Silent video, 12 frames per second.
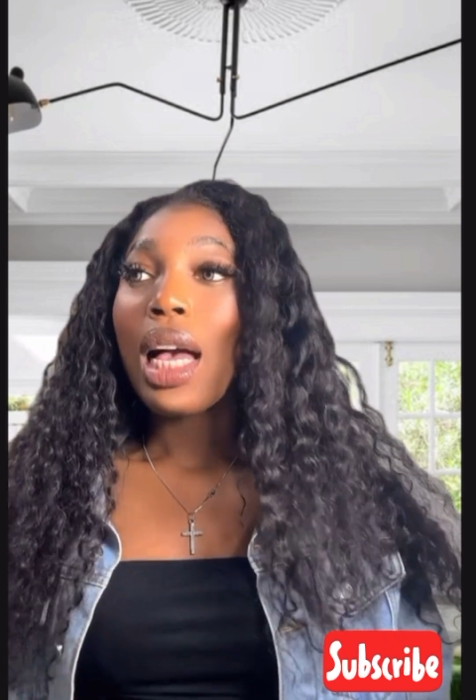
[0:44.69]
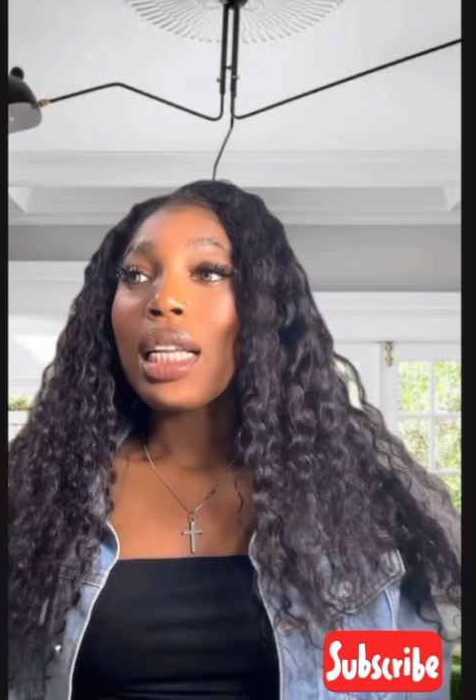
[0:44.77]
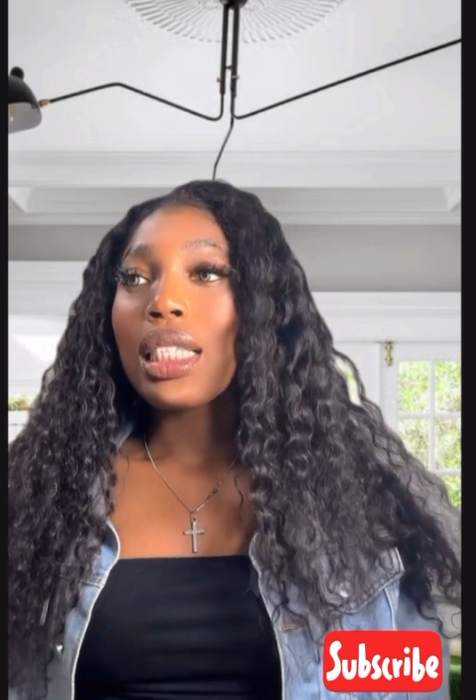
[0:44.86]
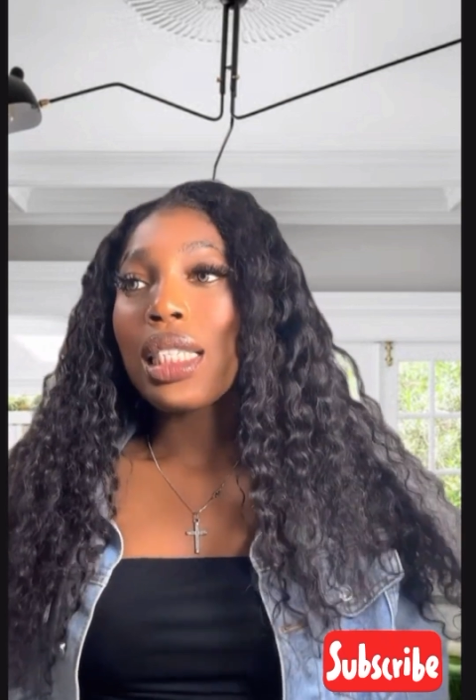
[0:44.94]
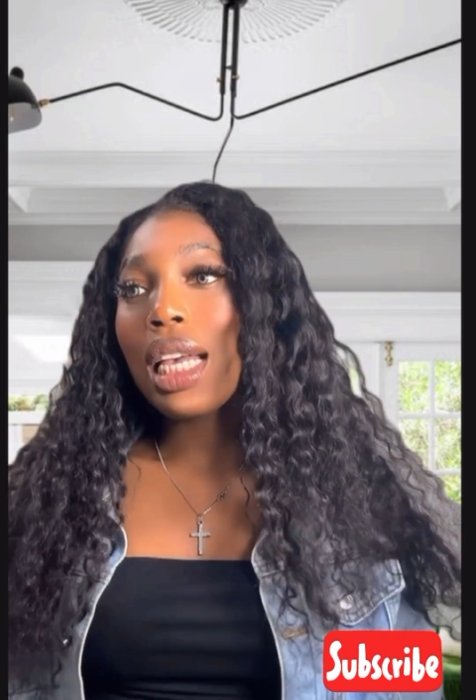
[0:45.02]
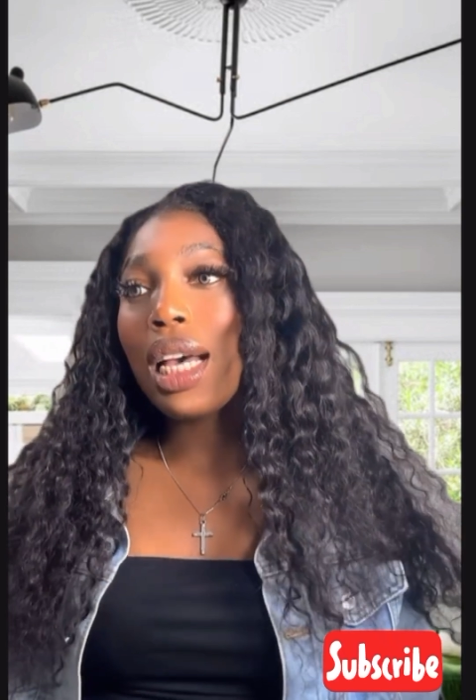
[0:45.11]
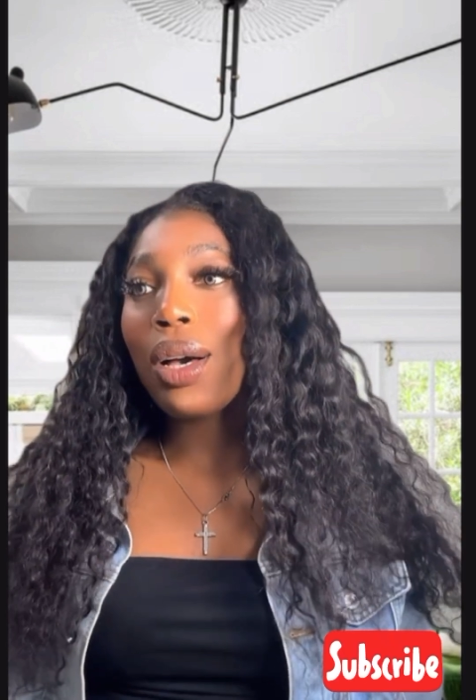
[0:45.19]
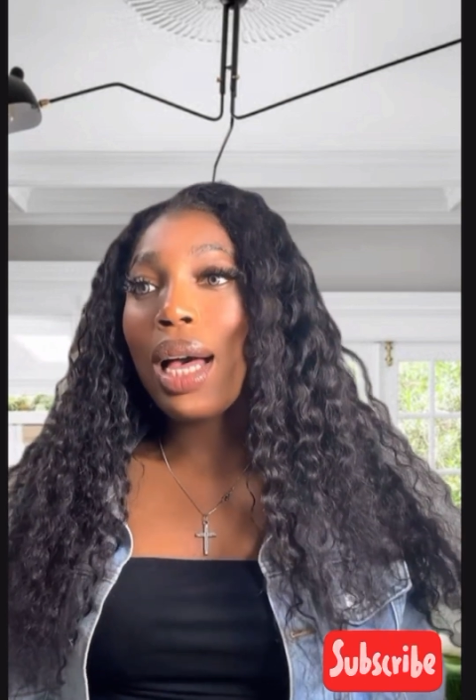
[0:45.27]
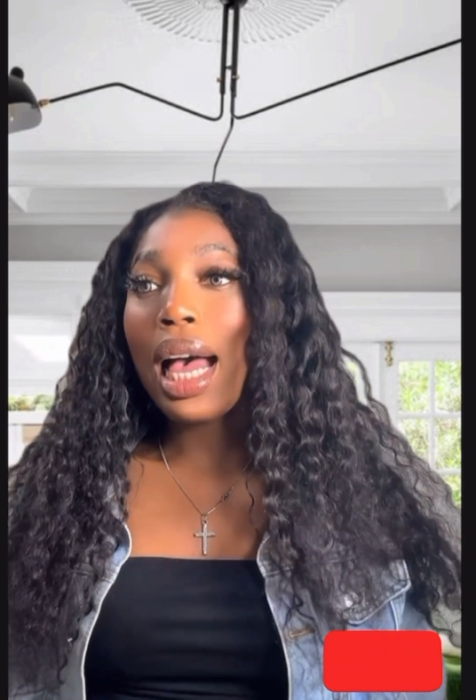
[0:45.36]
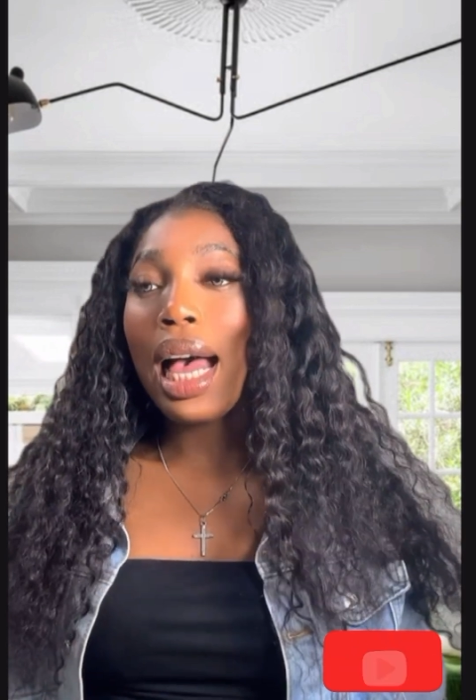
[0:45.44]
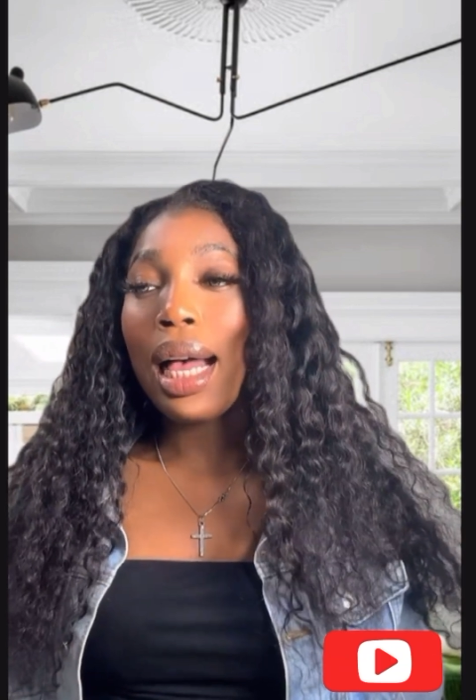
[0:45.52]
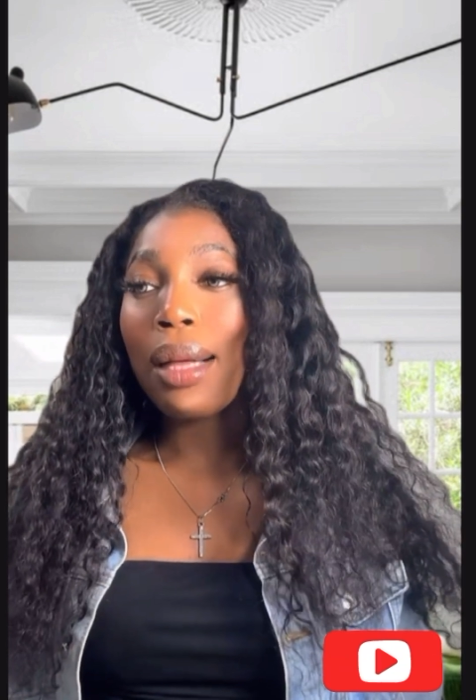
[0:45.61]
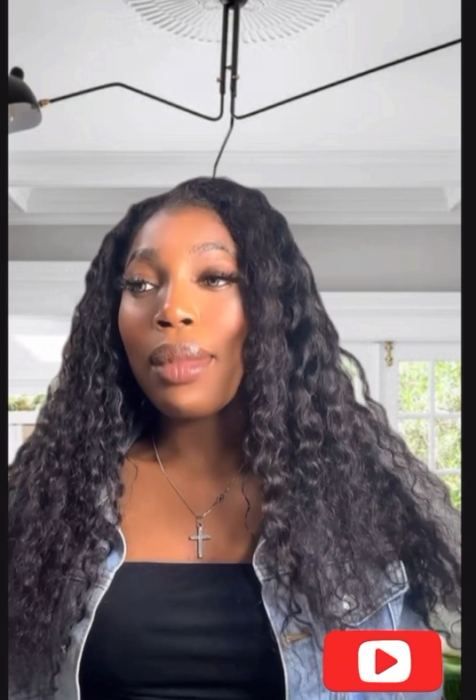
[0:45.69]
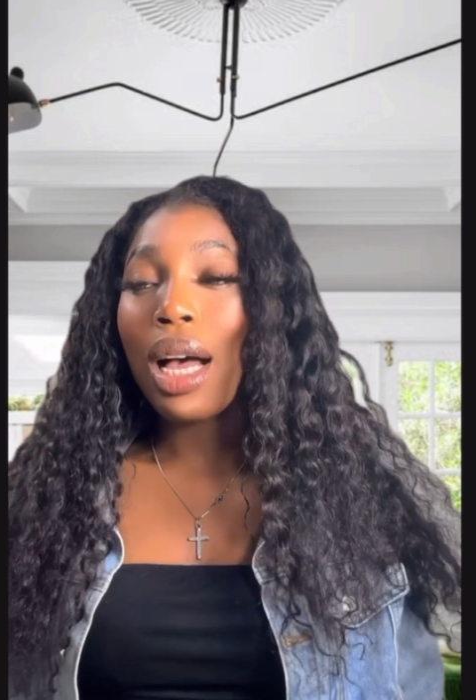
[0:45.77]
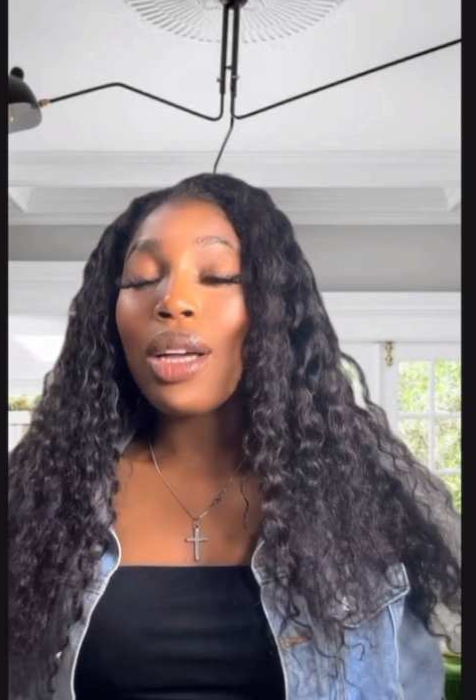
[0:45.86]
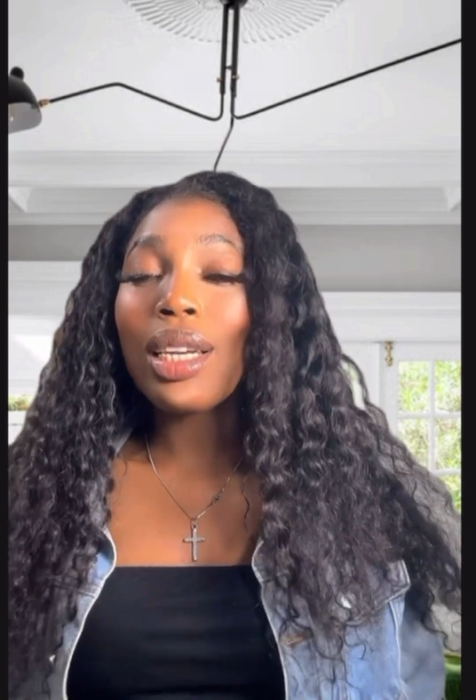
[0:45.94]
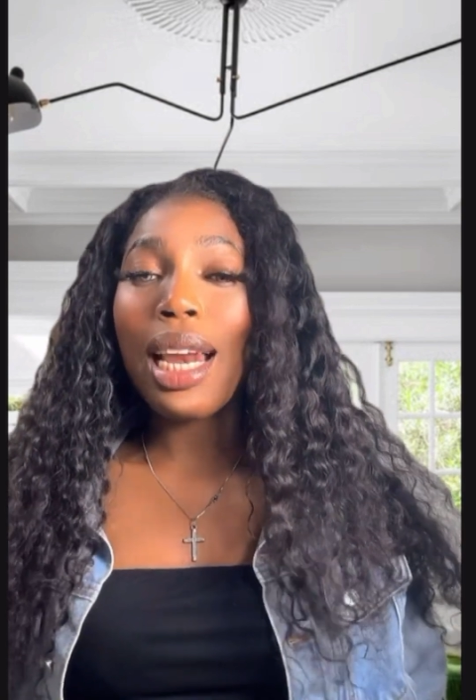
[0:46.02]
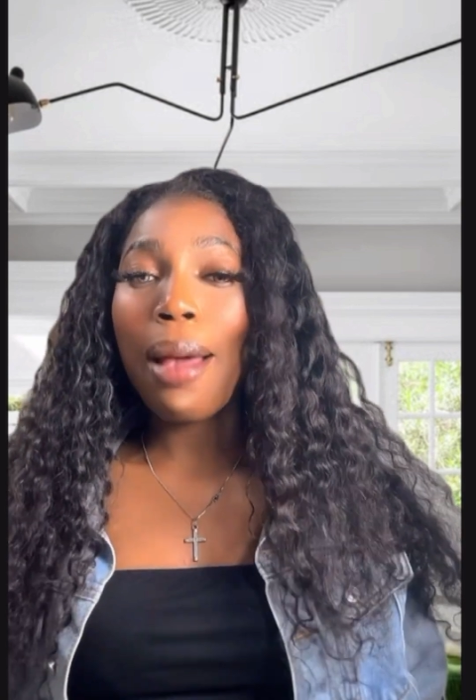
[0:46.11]
So
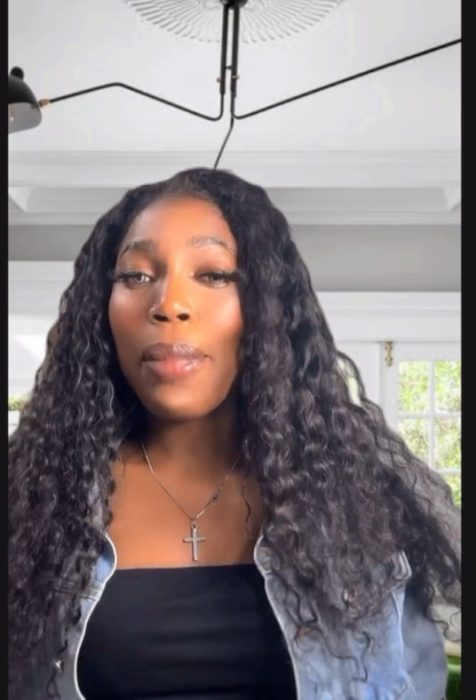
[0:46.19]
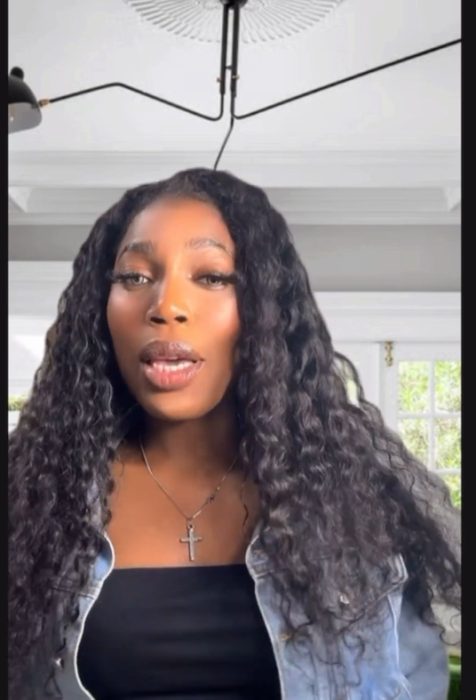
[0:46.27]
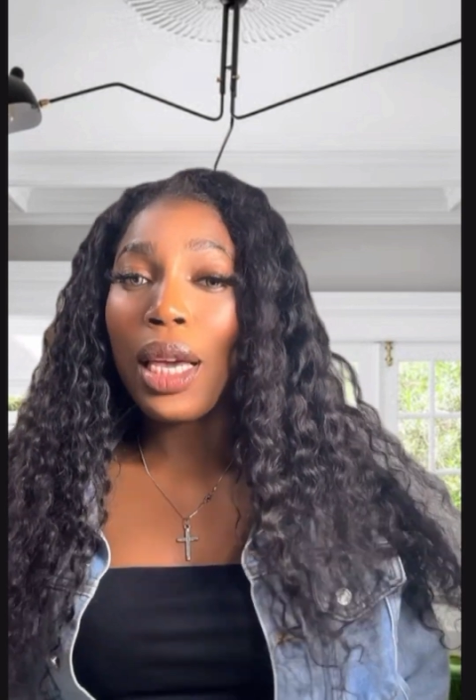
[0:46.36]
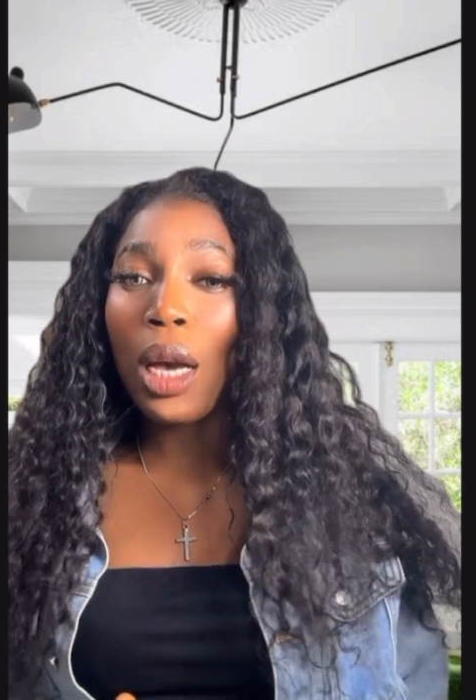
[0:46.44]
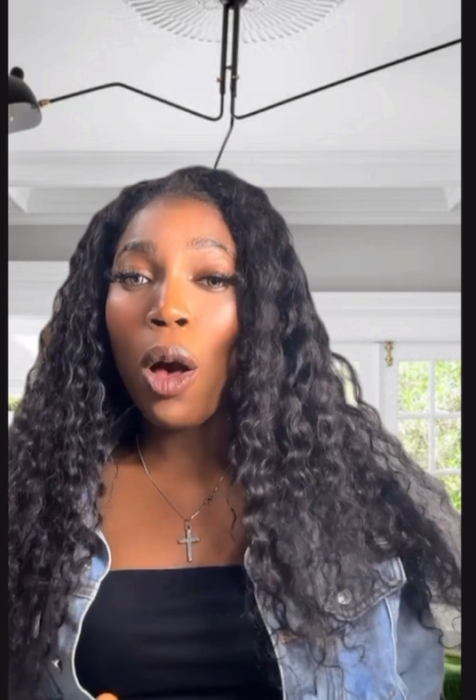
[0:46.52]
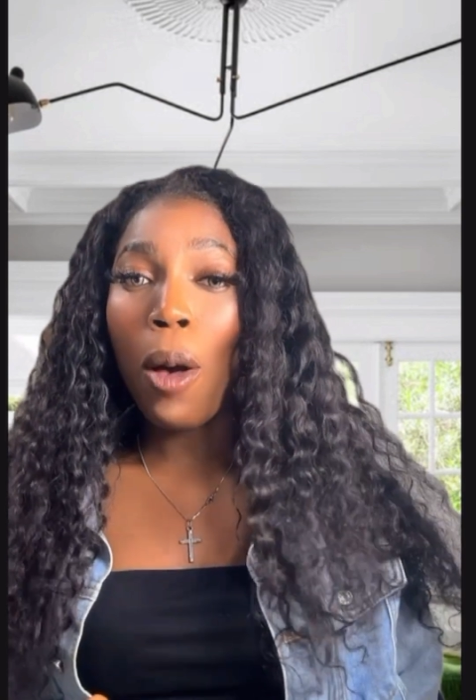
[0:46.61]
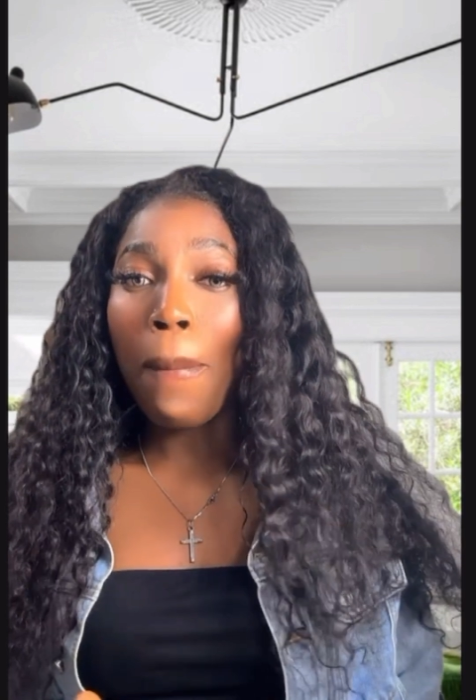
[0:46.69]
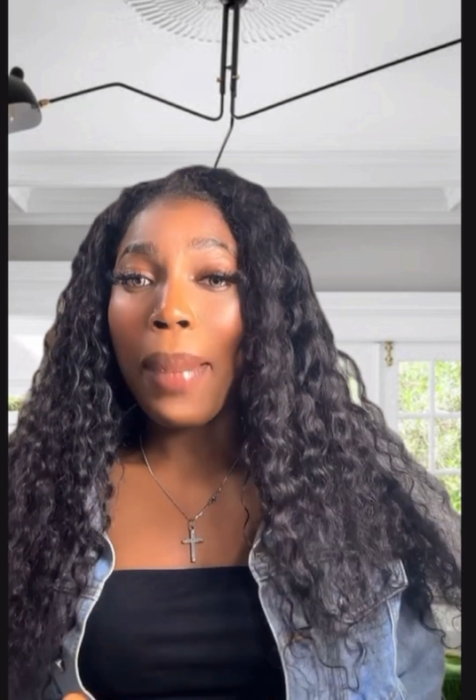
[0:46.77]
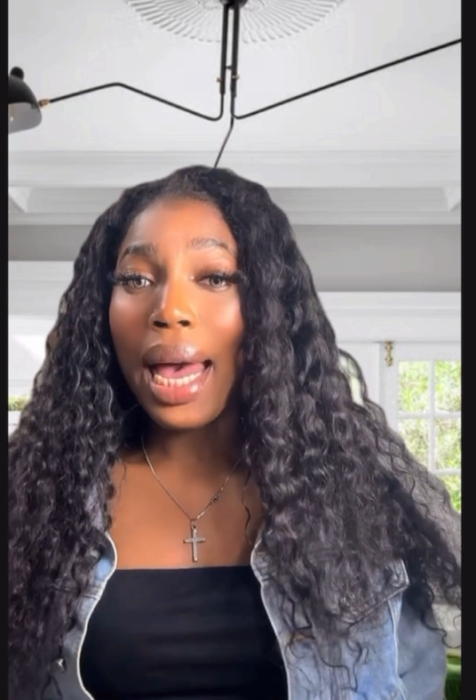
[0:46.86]
how did I become